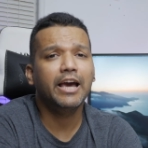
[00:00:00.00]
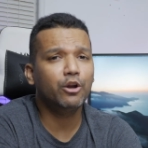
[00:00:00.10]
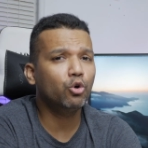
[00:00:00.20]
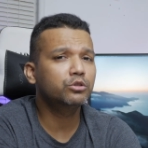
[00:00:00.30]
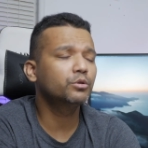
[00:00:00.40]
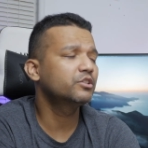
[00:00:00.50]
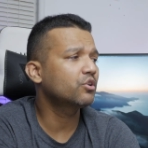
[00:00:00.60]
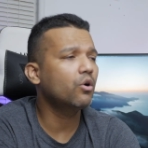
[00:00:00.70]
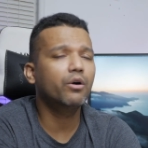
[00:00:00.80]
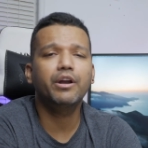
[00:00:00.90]
and also this
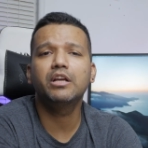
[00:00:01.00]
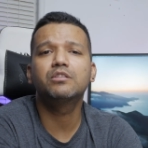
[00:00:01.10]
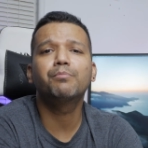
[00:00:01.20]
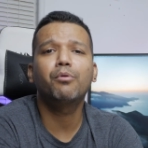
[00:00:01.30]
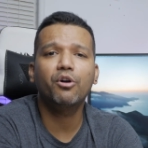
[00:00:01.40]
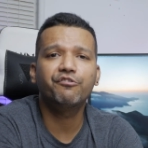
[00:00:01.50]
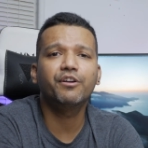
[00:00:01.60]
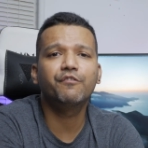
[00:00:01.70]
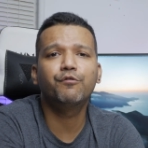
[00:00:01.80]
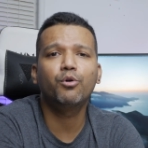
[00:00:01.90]
card is
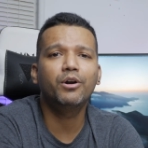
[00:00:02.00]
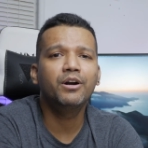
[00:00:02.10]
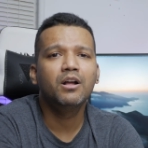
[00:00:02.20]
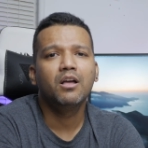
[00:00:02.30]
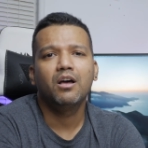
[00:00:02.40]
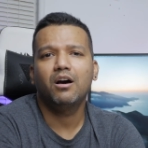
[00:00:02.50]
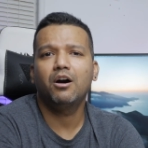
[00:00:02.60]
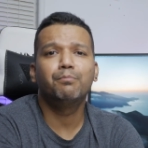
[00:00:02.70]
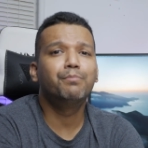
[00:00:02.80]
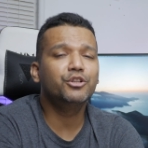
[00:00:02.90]
perfect for uh,
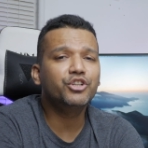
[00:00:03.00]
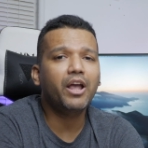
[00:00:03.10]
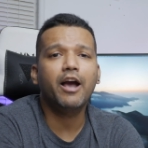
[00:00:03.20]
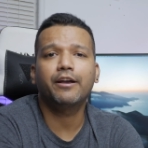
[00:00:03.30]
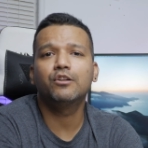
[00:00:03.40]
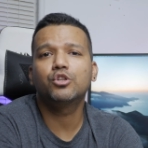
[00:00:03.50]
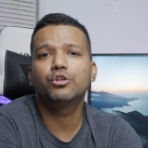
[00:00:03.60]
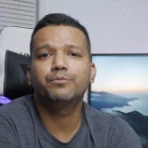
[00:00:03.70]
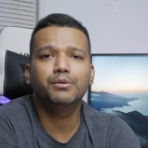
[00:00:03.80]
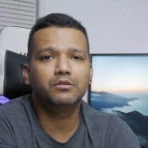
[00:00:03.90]
budget
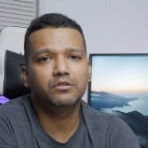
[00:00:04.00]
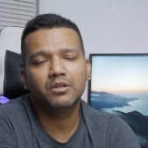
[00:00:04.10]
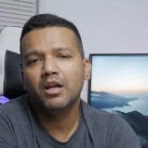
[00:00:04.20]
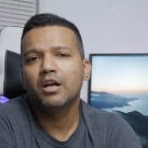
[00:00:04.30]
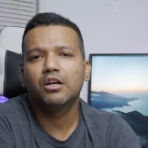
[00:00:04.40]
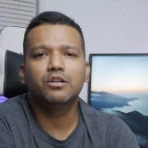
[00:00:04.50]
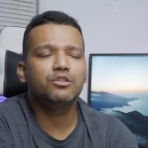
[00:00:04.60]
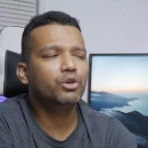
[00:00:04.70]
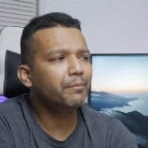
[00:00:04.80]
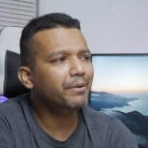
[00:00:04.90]
Hackintosh builders because
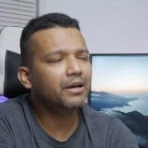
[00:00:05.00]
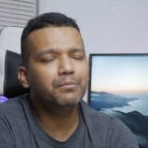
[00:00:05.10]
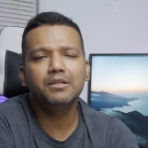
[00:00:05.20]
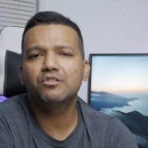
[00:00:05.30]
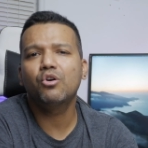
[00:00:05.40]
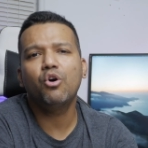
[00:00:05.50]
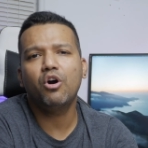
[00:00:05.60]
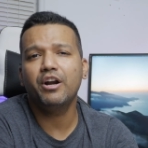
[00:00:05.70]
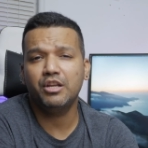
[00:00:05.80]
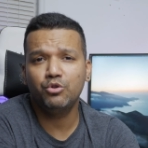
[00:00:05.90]
you can pick up this
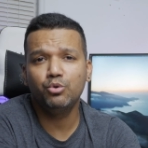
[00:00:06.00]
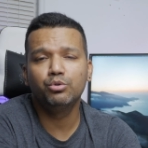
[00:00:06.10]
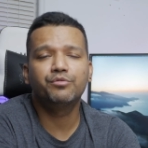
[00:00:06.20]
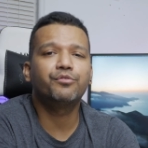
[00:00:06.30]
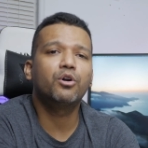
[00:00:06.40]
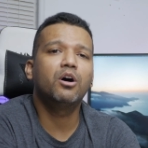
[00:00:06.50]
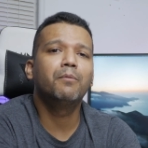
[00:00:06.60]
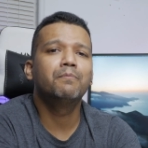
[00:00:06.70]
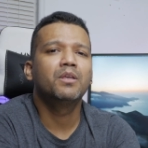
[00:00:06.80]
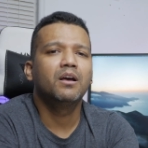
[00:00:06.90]
card used
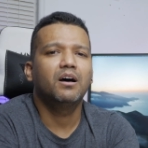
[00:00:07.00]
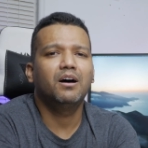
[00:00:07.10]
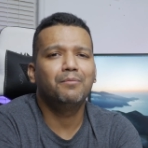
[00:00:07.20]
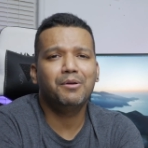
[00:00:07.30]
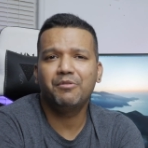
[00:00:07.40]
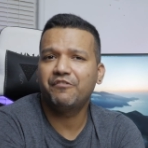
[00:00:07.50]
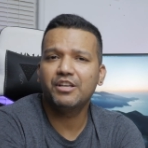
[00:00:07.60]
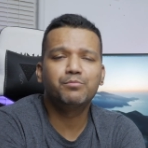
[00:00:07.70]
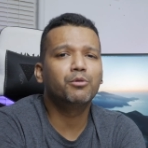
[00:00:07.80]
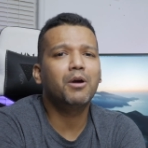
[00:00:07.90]
from uh, maybe
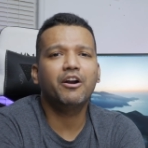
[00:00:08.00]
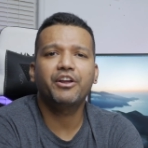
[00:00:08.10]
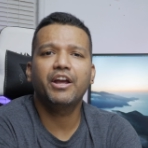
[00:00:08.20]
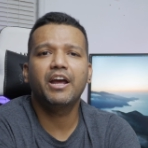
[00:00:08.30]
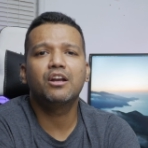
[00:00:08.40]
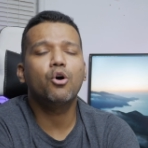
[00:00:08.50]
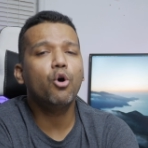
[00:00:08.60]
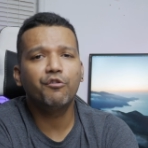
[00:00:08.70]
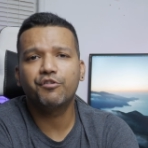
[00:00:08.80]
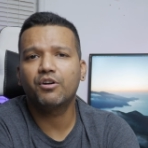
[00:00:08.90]
Facebook Market,
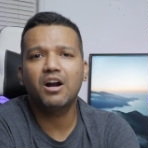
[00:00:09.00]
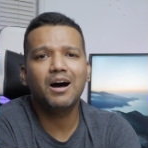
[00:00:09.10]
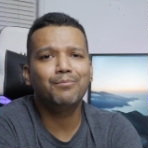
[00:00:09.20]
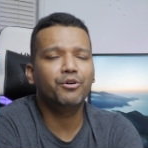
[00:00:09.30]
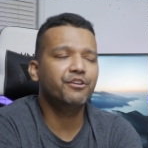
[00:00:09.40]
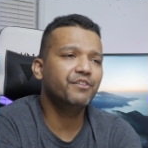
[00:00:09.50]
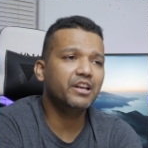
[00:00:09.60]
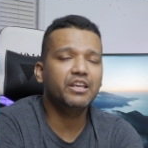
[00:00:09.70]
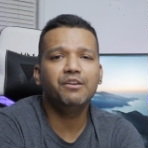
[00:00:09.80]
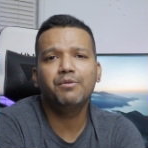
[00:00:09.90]
OfferUp, or even
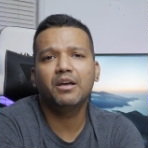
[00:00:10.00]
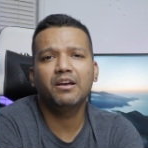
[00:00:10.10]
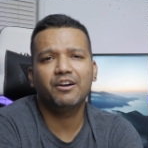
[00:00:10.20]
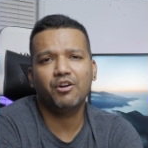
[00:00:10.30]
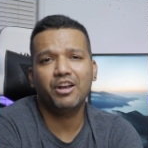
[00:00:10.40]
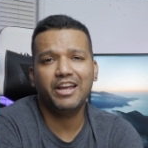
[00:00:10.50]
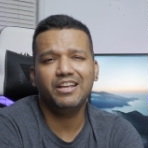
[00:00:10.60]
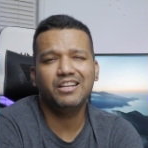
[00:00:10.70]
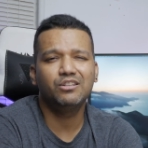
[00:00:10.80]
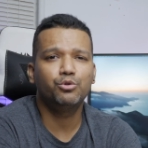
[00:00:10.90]
eBay around
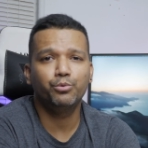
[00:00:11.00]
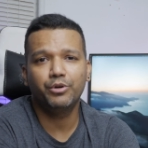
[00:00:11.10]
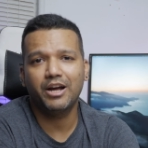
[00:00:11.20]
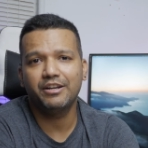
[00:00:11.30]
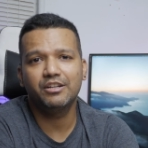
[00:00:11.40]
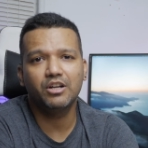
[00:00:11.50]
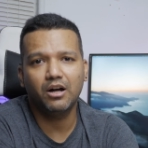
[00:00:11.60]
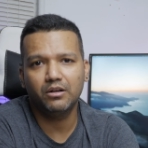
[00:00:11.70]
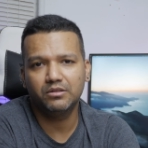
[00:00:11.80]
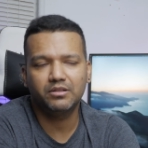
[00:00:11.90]
80 to 90
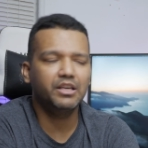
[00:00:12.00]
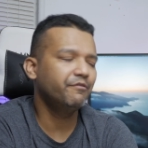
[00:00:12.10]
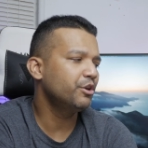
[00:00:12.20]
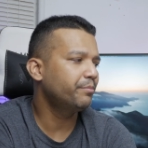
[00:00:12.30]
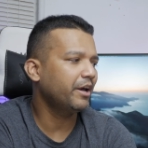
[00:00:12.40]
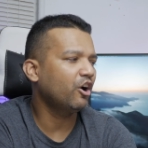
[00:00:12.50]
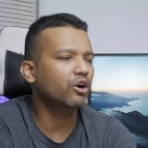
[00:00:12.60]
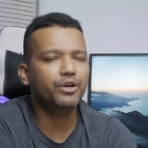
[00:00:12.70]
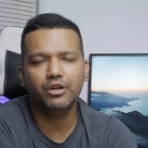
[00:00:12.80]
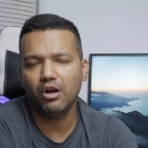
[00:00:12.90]
dollars. Even you pay
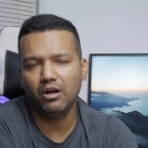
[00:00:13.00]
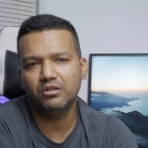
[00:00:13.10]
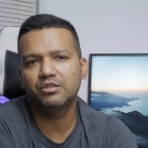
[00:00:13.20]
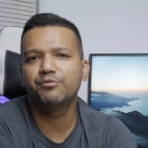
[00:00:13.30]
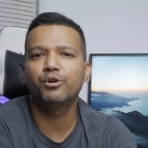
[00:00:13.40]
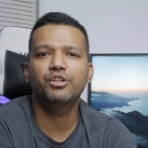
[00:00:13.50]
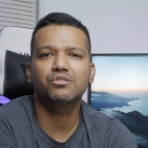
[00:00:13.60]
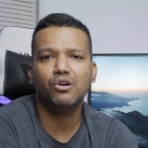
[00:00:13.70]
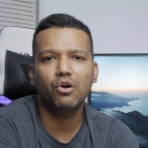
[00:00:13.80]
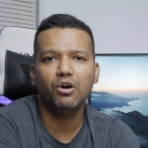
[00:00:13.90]
100 dollars for this
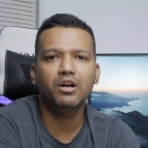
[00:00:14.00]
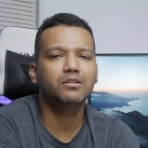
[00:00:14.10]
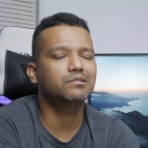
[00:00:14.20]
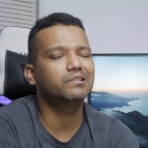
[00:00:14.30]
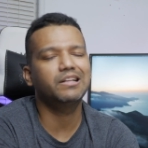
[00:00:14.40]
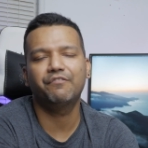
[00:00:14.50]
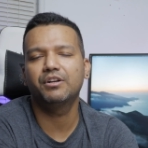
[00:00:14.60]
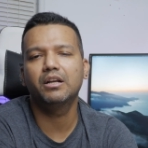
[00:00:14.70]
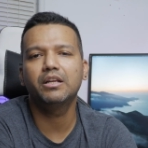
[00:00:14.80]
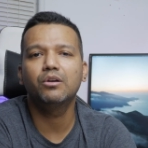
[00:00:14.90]
card, it's
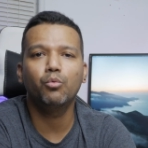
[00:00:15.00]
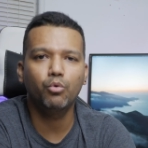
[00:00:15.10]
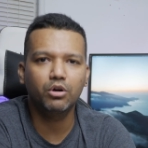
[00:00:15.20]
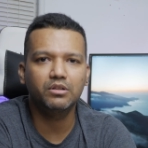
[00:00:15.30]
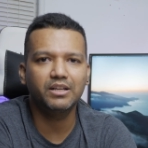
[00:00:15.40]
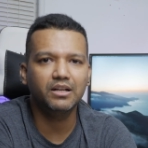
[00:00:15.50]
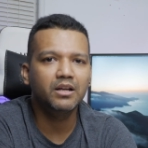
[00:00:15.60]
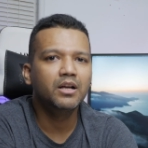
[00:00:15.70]
definitely worth it.